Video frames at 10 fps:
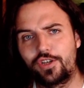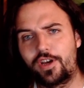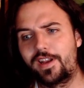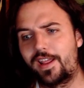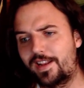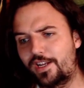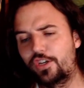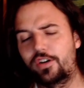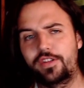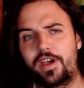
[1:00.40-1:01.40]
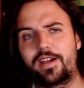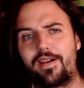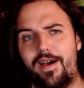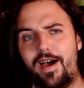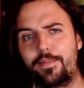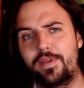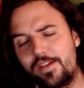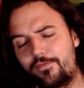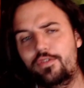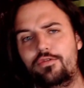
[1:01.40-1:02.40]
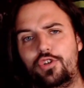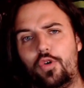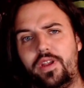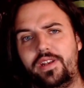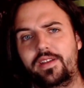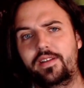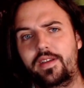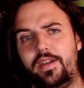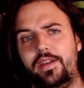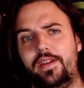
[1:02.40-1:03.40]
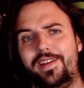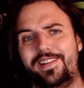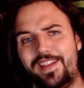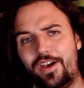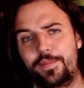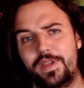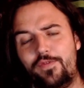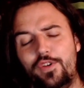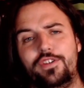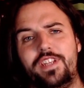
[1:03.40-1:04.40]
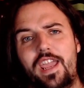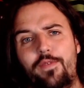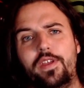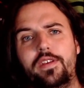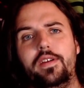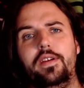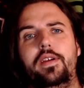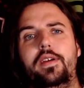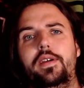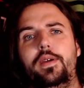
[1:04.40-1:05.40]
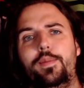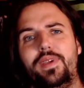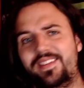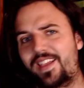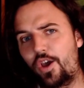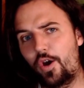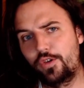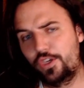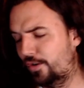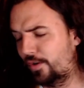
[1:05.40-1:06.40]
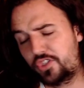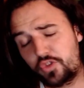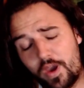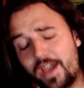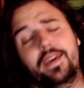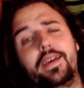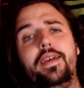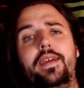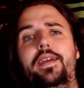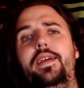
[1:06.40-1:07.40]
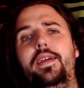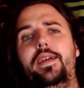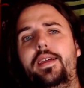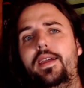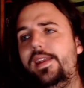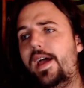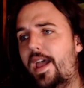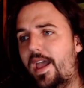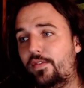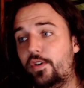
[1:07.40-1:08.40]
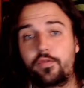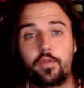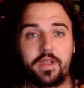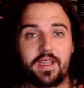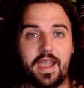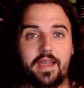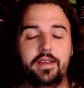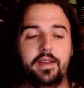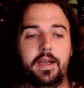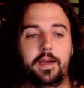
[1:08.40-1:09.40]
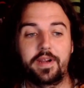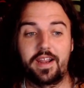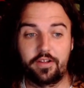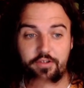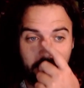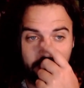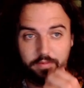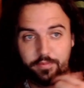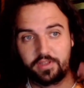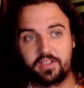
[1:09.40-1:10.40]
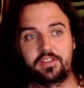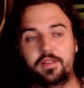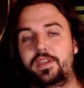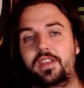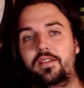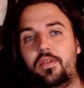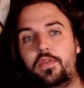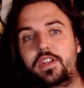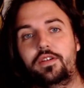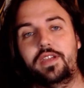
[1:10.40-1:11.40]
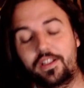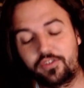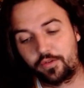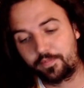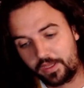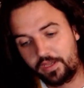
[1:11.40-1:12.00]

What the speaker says: on NHL.com if you joined it, and tell me if you're David, because I owe you a sweater. And I haven't heard from you yet, but I also haven't put this in the beginning of a video yet. So